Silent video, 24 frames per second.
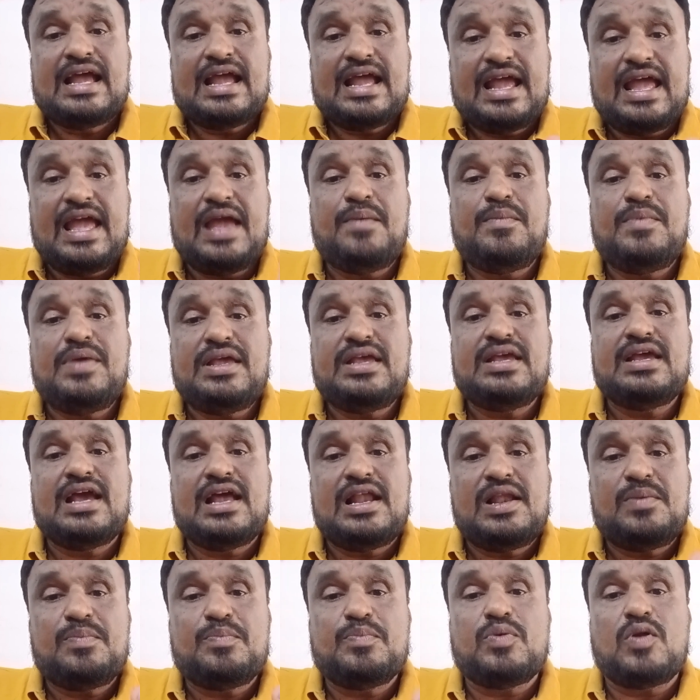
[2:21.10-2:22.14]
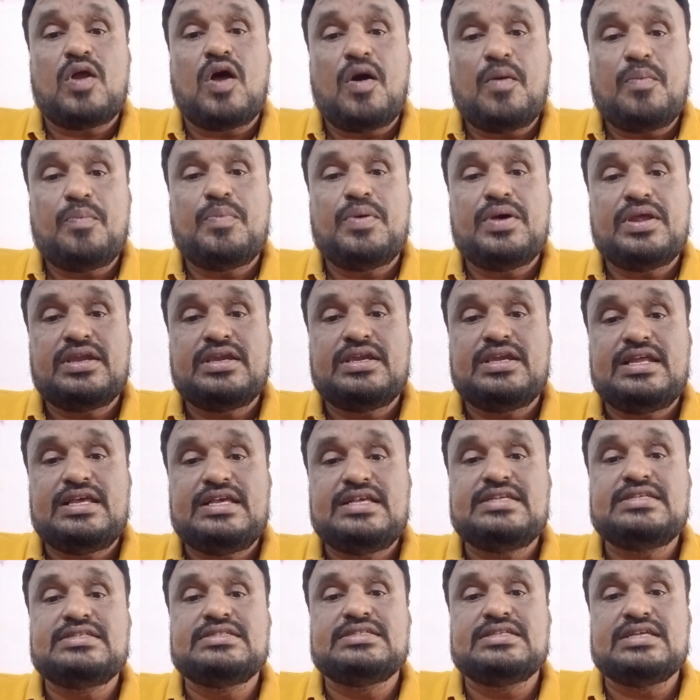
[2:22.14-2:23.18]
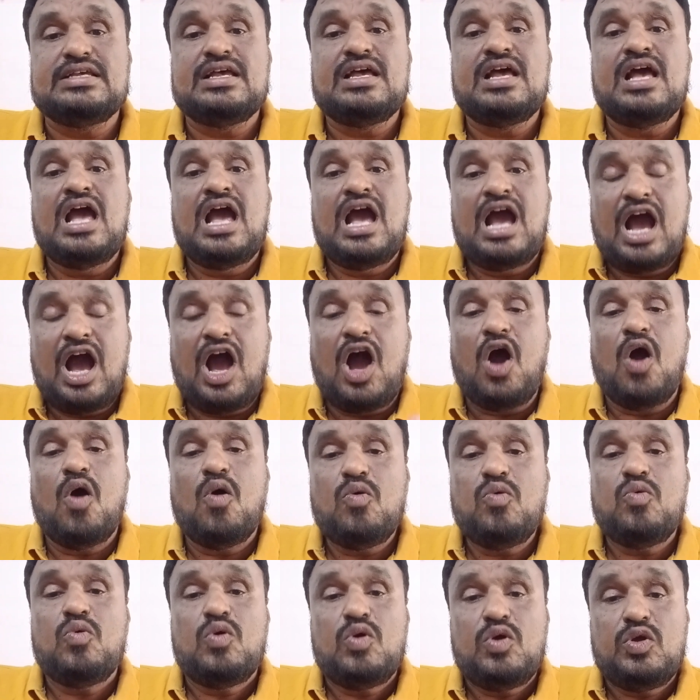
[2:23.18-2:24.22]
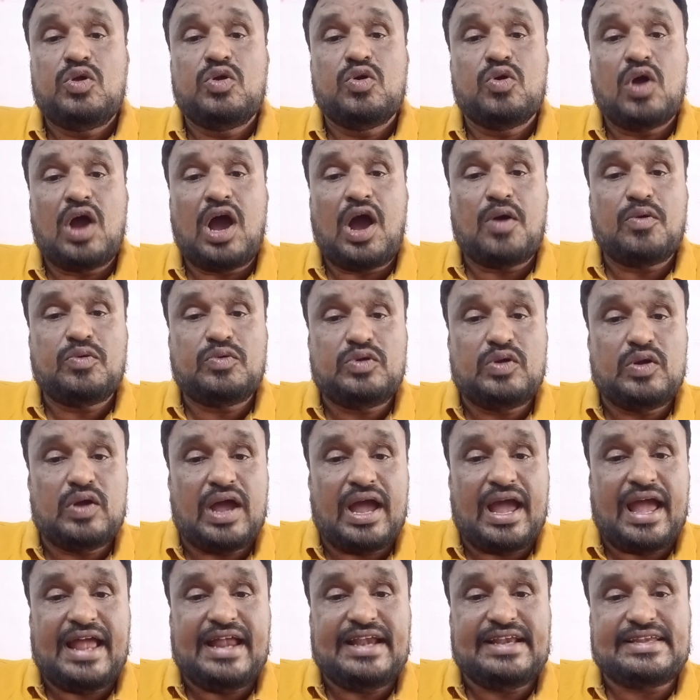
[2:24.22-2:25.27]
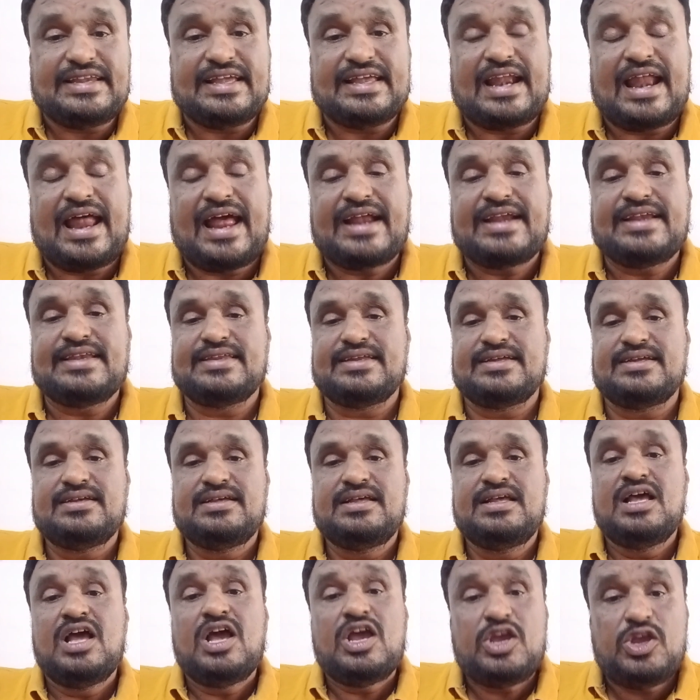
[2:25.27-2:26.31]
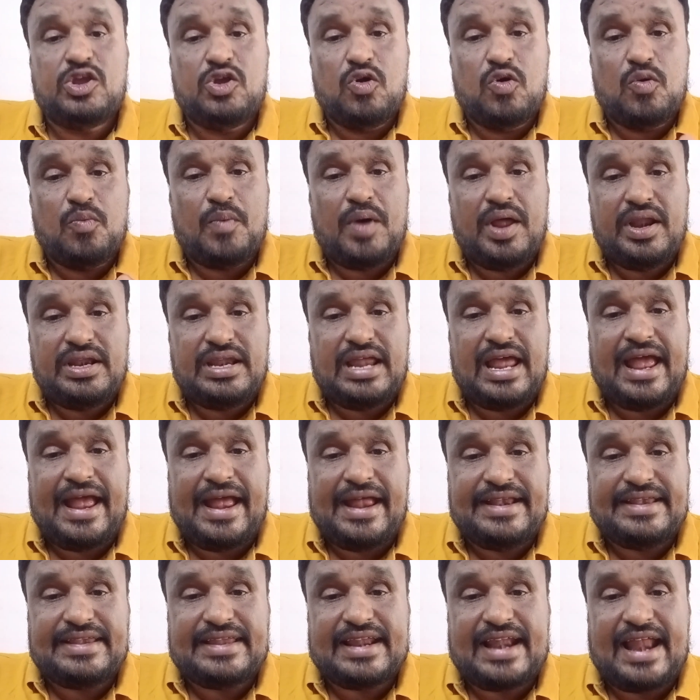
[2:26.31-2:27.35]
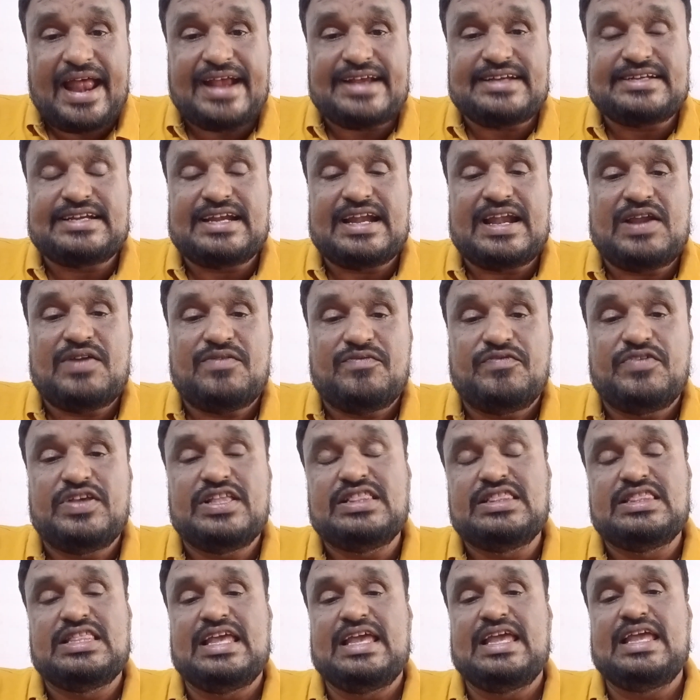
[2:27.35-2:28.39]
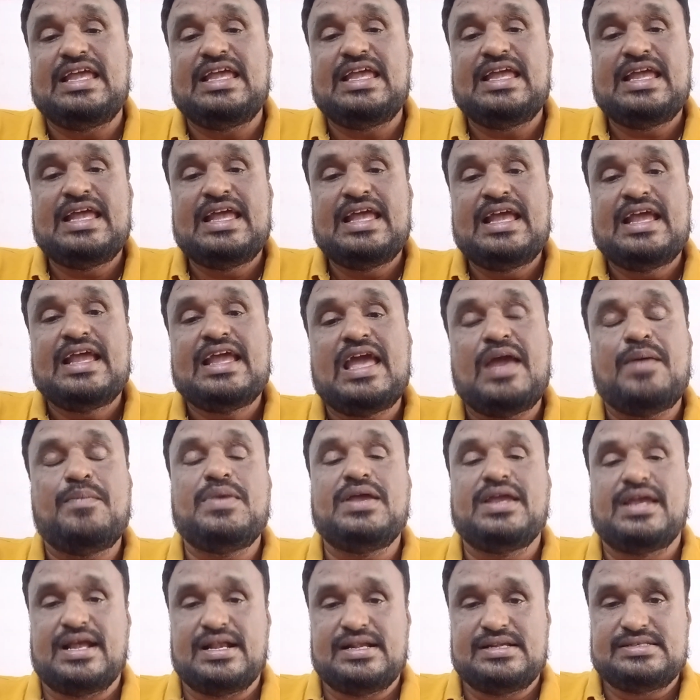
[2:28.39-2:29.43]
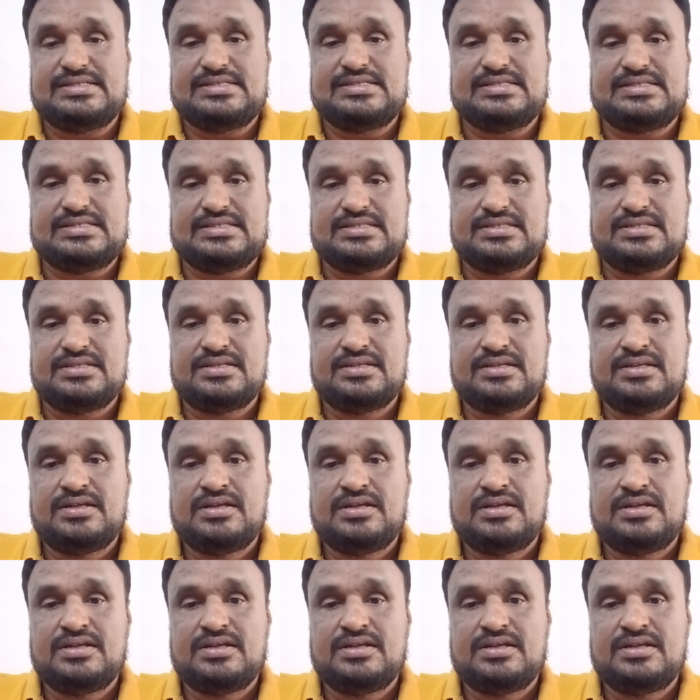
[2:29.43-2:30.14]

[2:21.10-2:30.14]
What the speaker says: chemical properties, how you have to interact, human interaction with the chemicals.